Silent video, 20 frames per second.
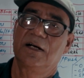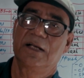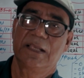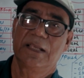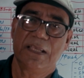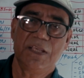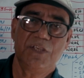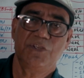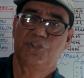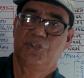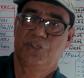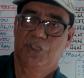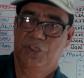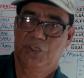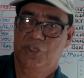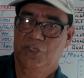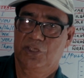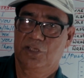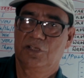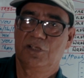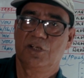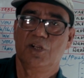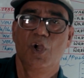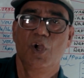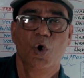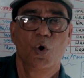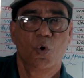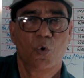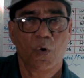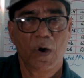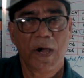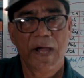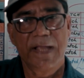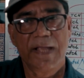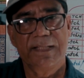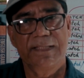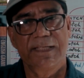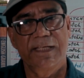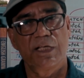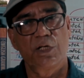his teacher
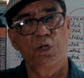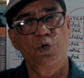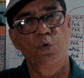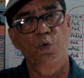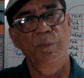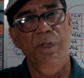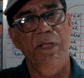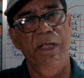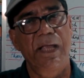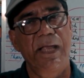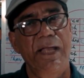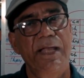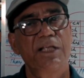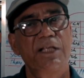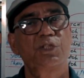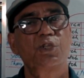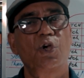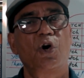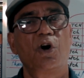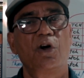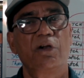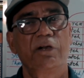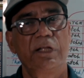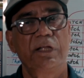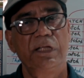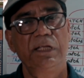why there would be S or